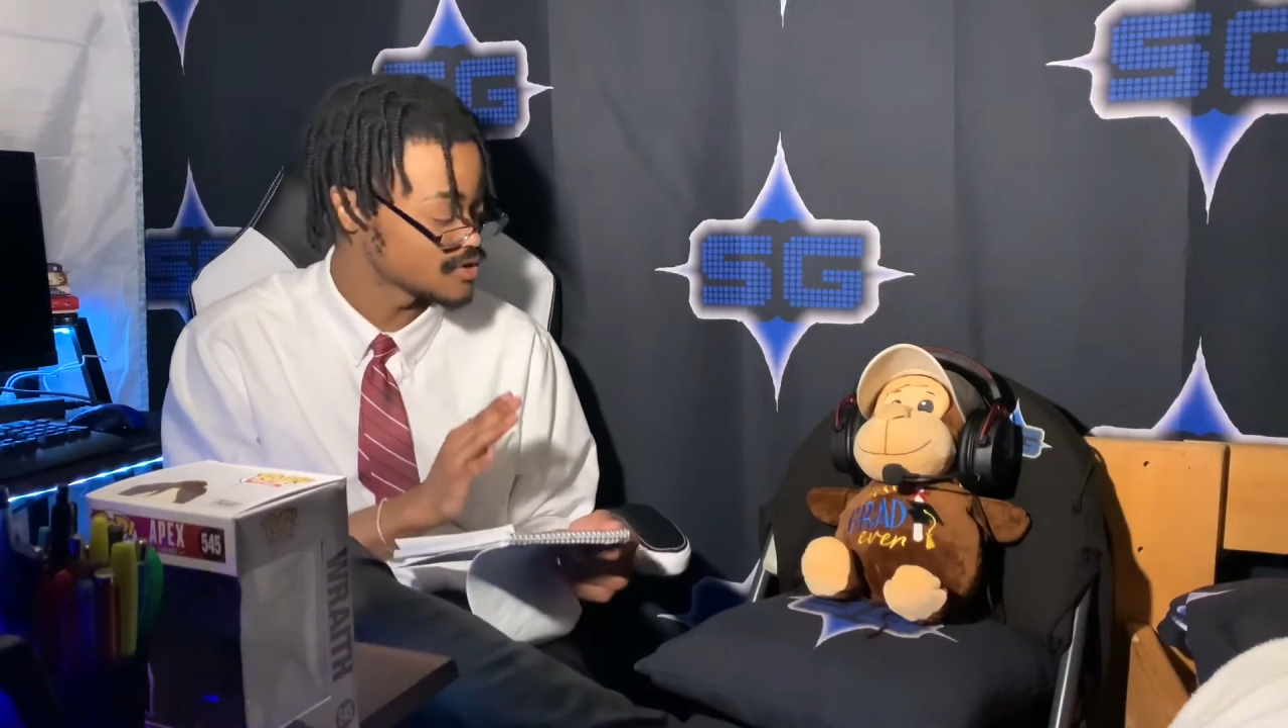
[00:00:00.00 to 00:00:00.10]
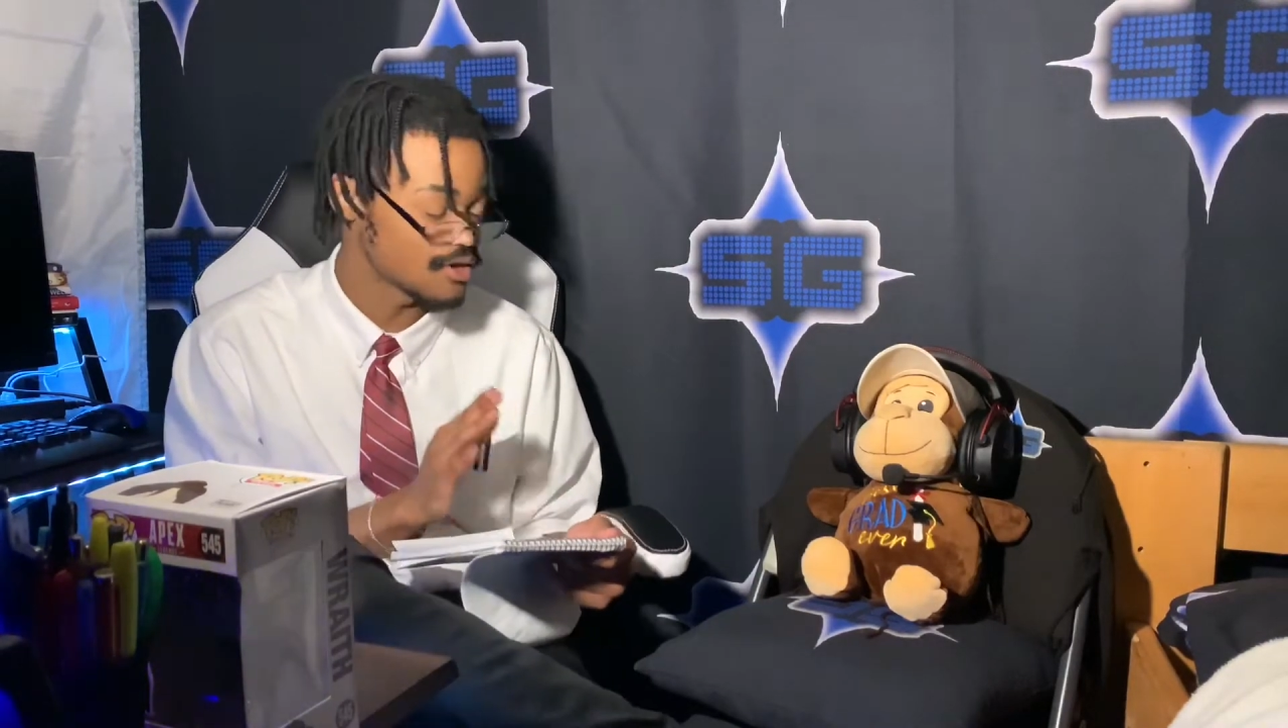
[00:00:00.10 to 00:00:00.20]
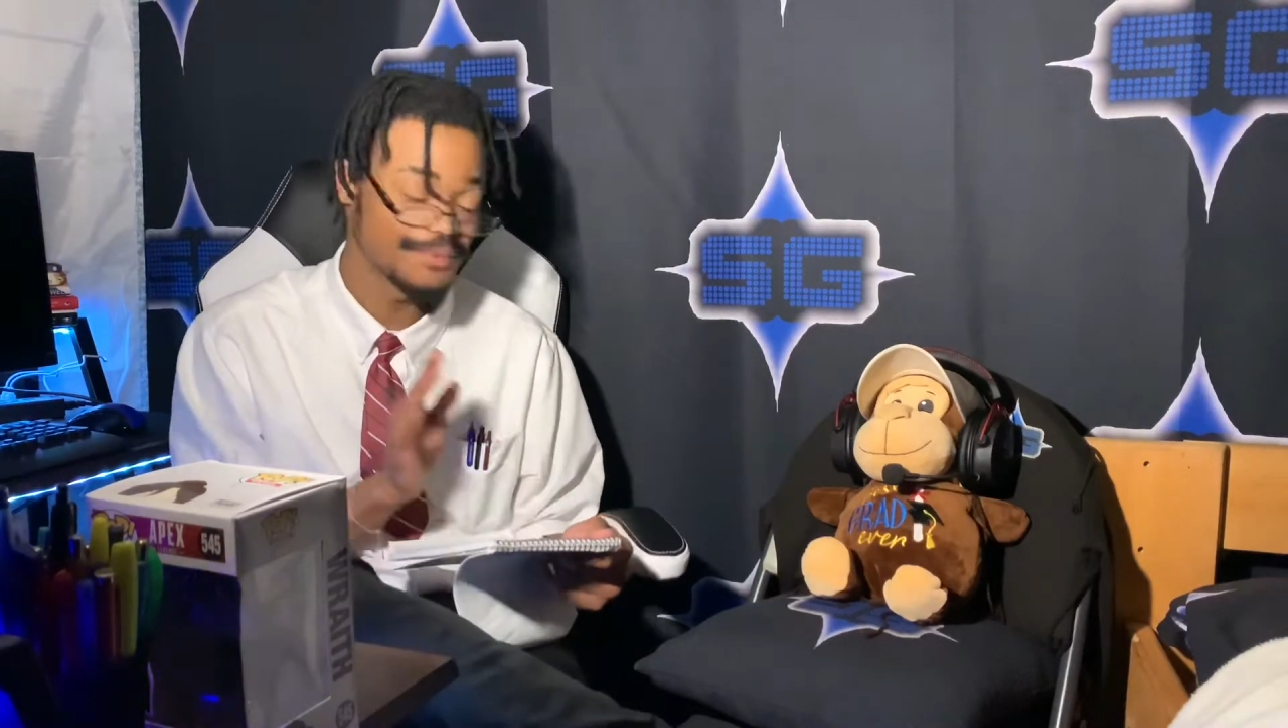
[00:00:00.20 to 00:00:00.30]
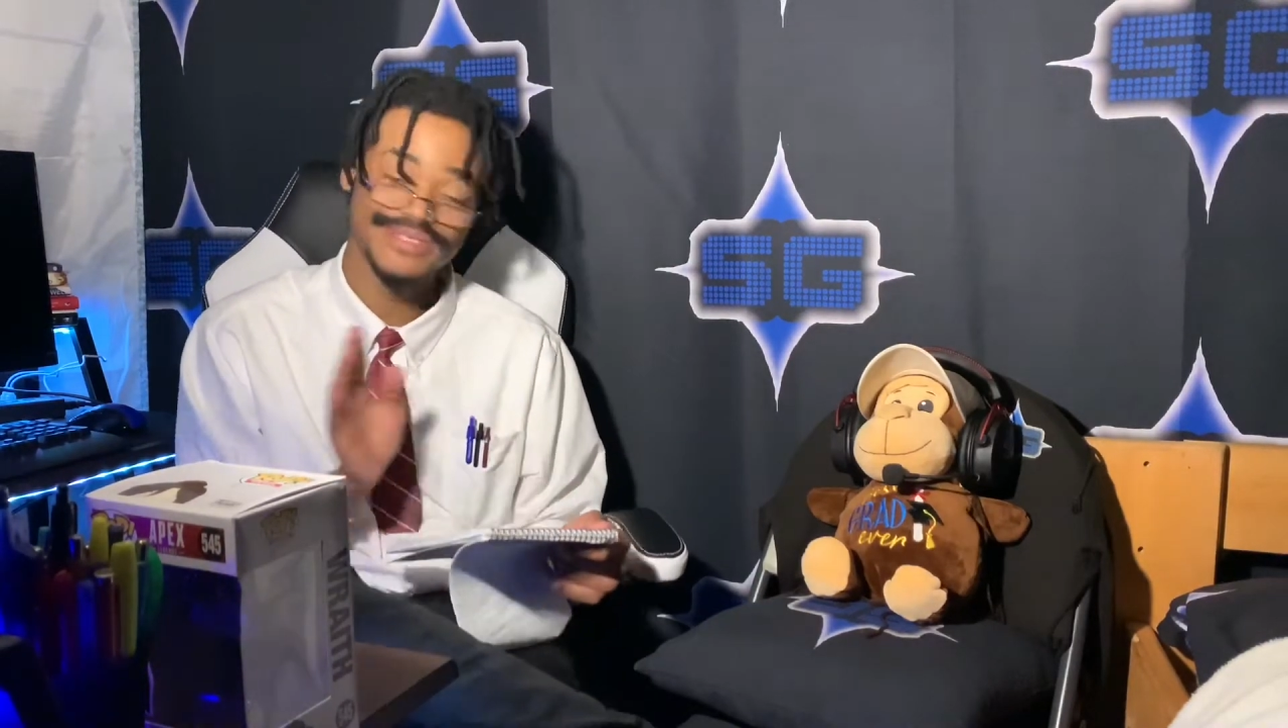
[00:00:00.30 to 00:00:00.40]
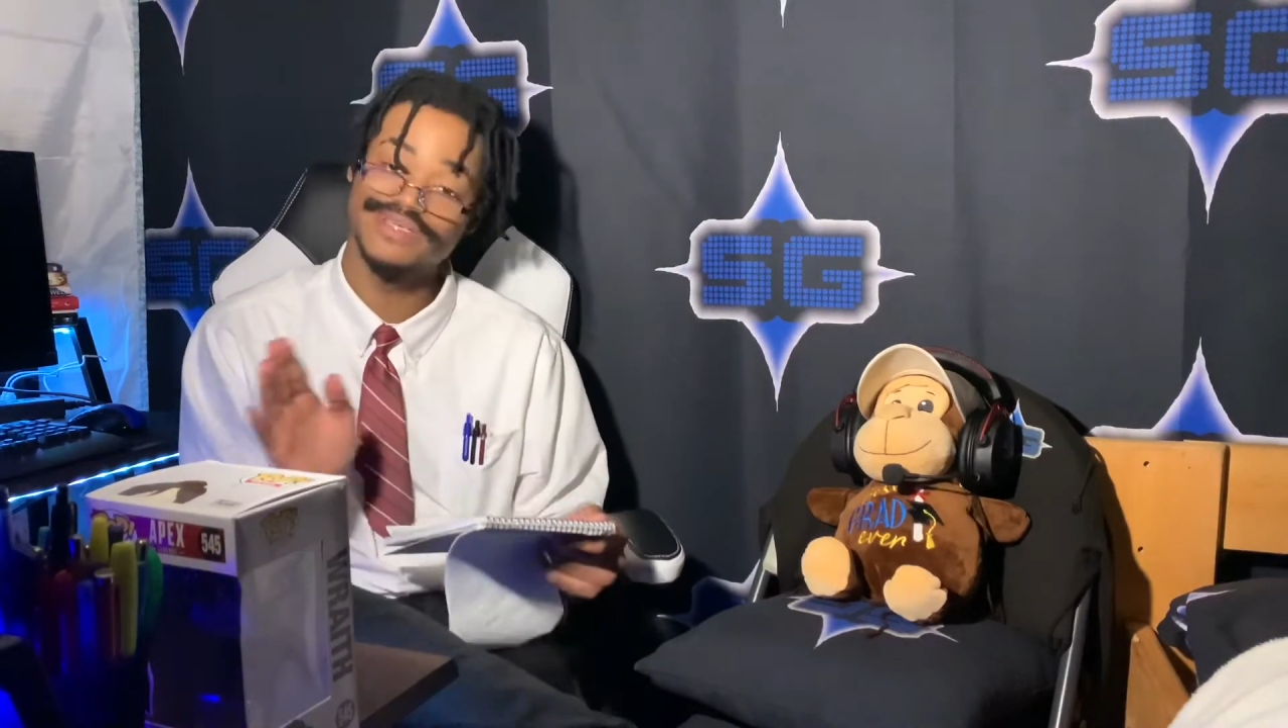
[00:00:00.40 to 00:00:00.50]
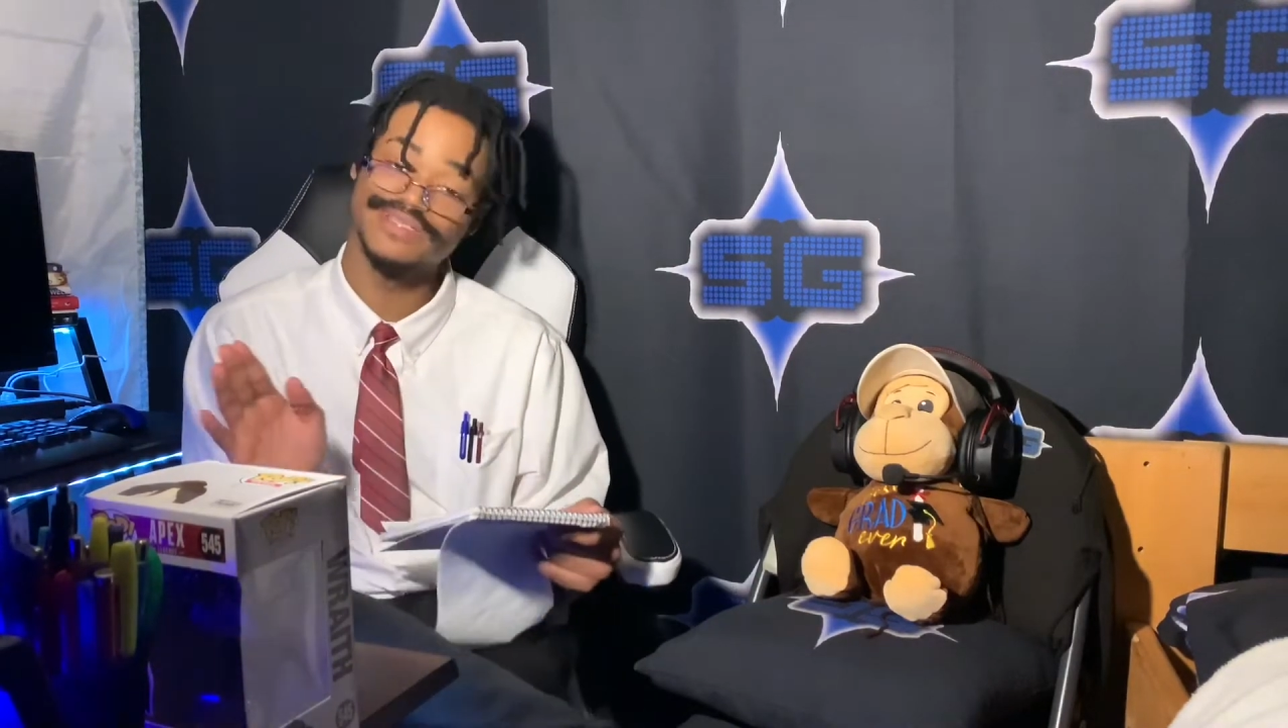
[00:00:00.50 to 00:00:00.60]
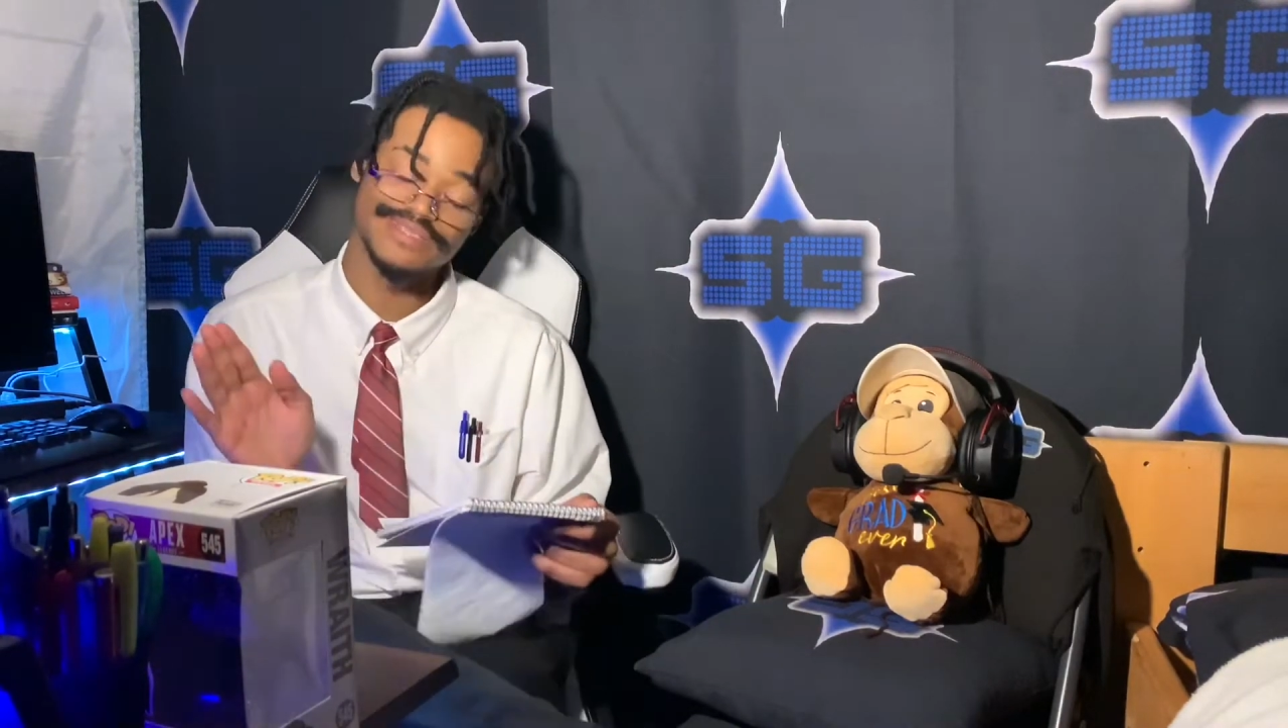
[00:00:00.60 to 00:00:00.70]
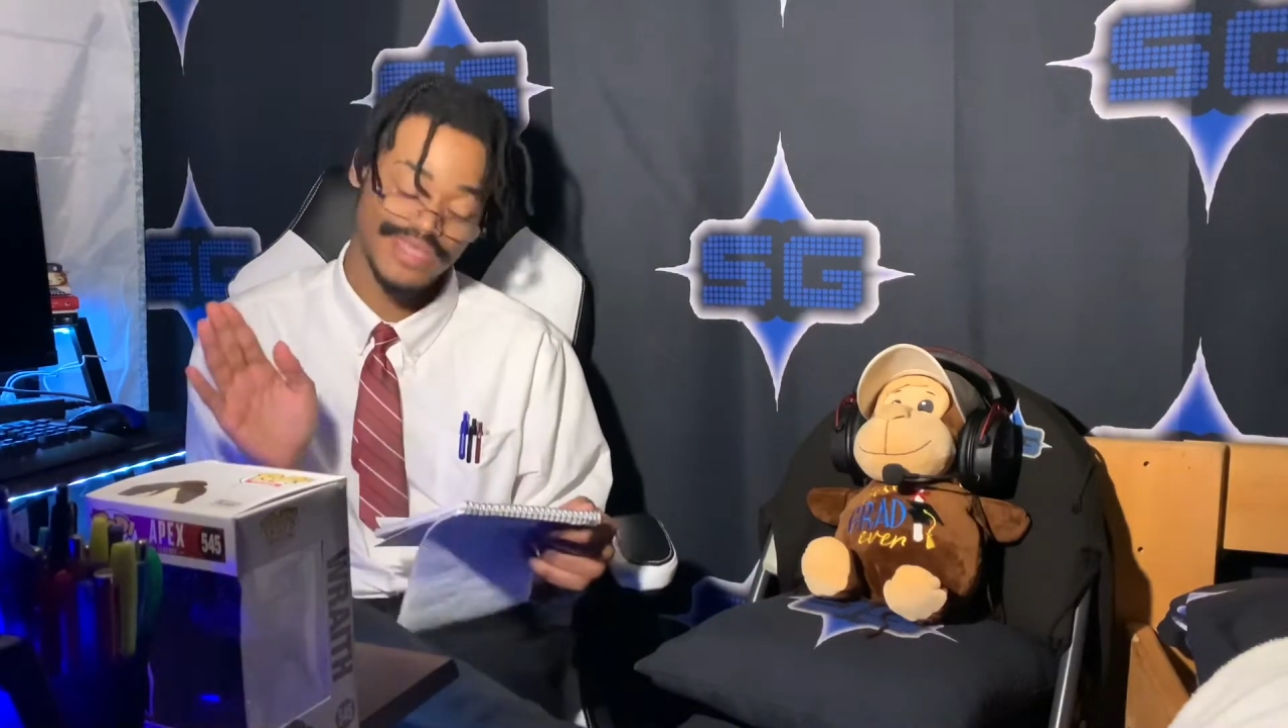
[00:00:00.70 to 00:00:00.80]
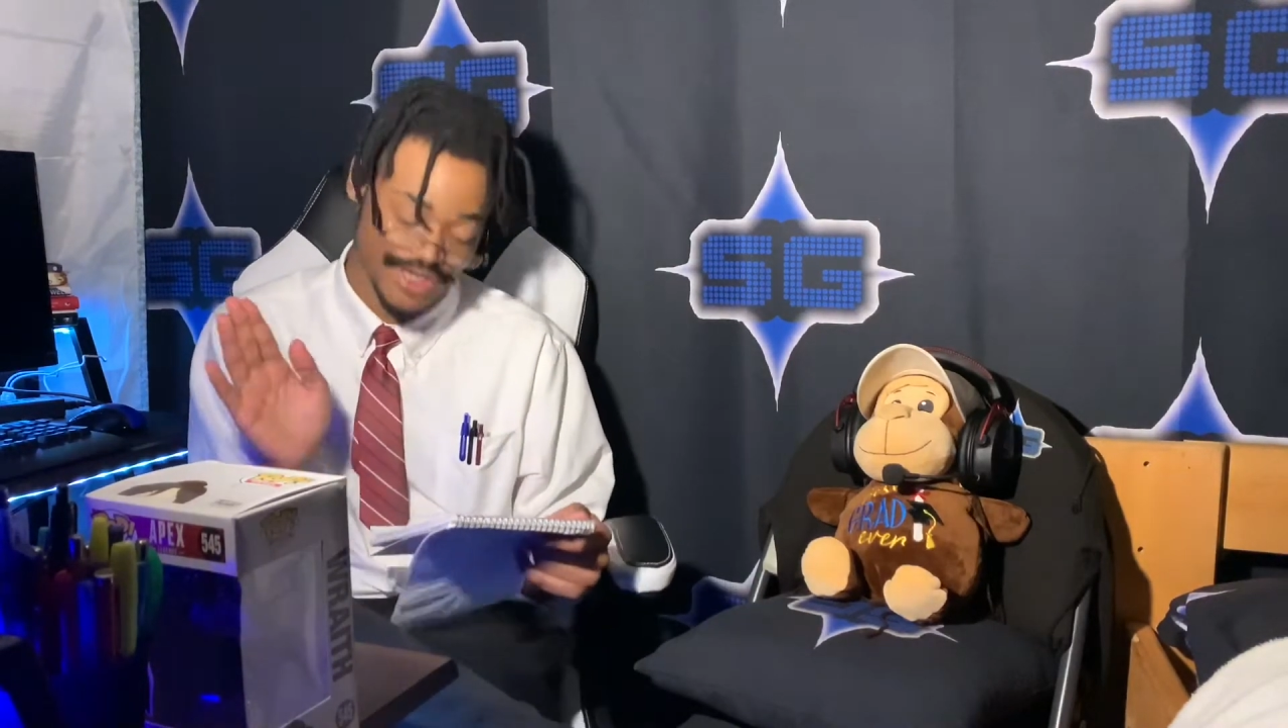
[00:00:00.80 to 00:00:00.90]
It's always good to stay in